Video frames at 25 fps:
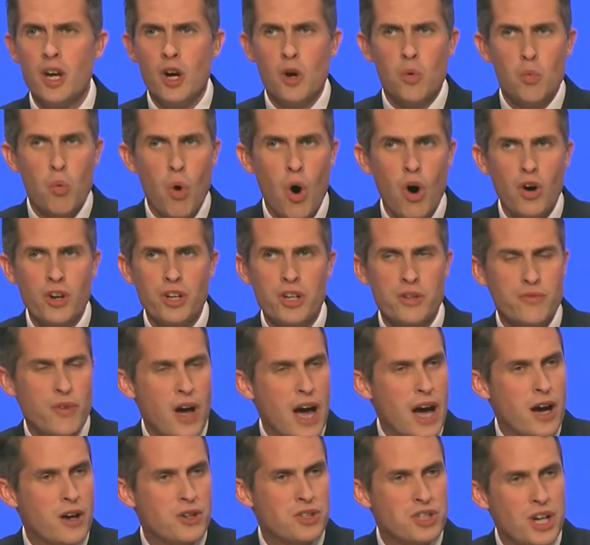one of
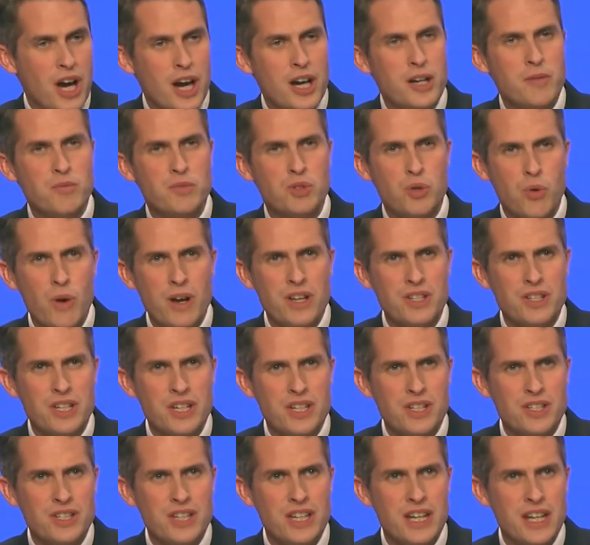our Type
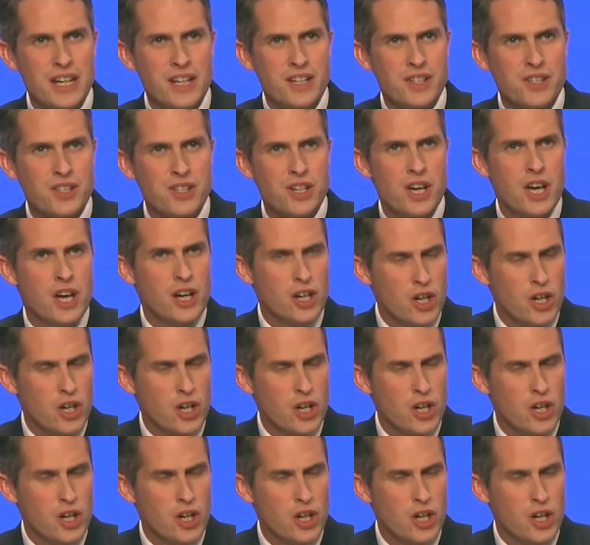26